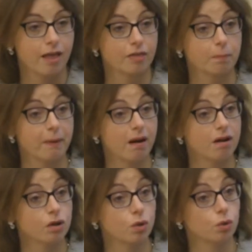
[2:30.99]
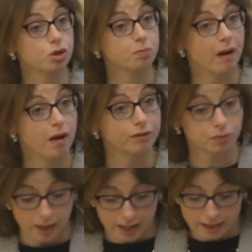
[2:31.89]
The bar course
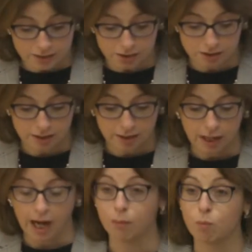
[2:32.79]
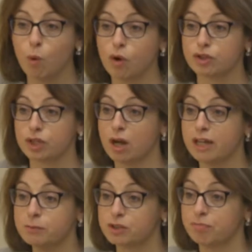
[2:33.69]
pathways and what
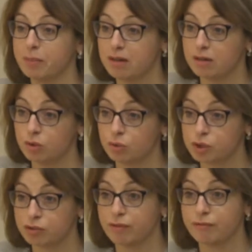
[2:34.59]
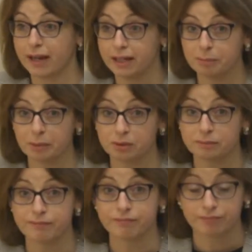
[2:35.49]
types of bar course are available,